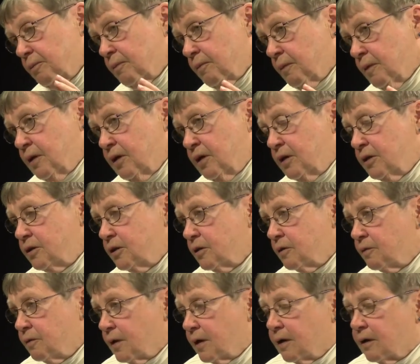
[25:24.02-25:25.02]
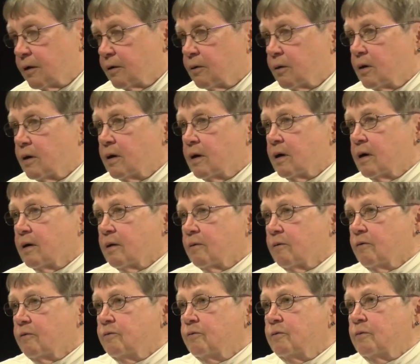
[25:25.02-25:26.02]
initiative there, uh,
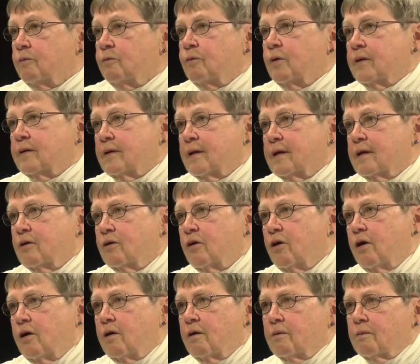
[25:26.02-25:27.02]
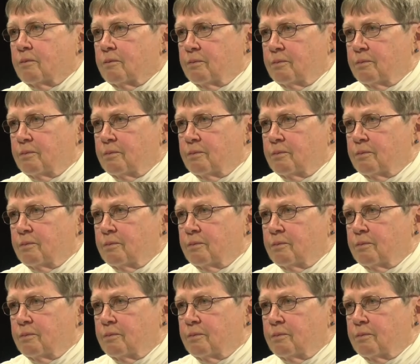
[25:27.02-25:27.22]
what they call